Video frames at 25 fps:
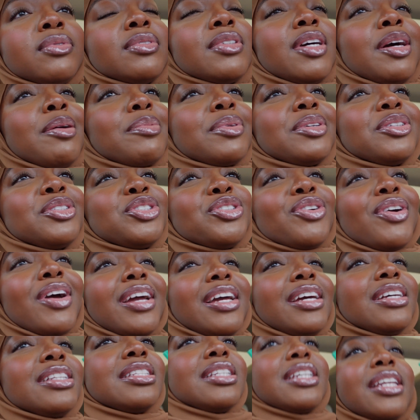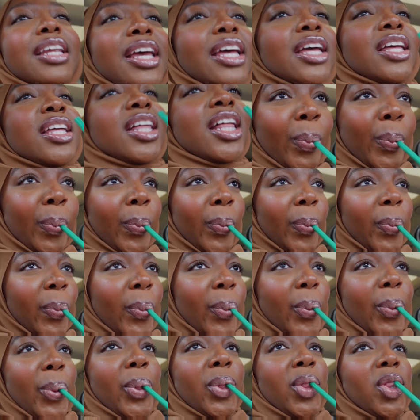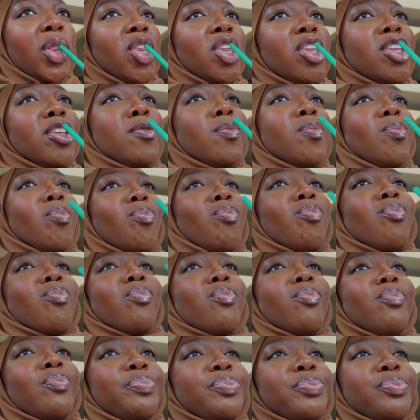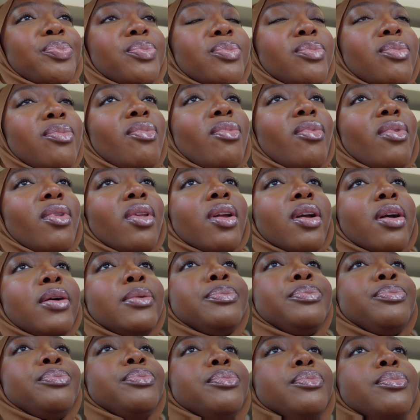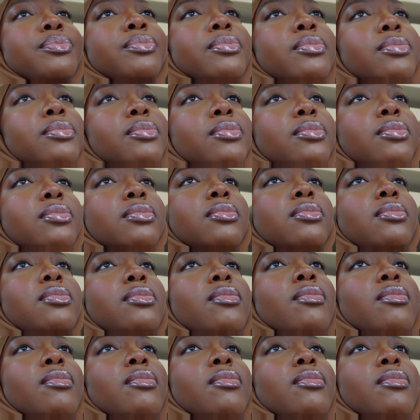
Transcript: I'm gonna try again today. Fingers crossed, because people don't really come and shop here. Mm -hmm. That's why I got mine